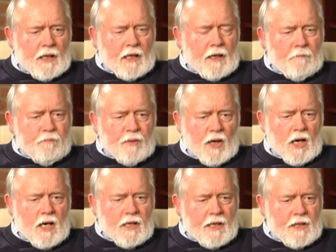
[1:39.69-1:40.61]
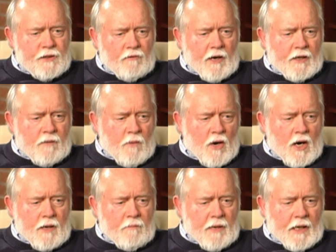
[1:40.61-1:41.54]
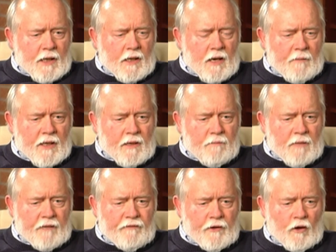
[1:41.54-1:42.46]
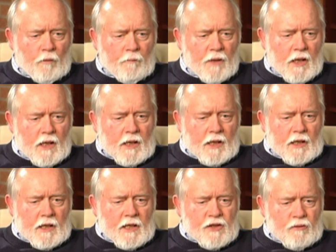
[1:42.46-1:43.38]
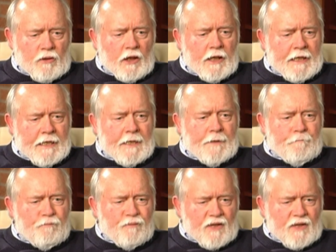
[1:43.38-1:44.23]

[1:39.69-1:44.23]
in part, as Rainer Marten made a comment in my film, is really a, uh,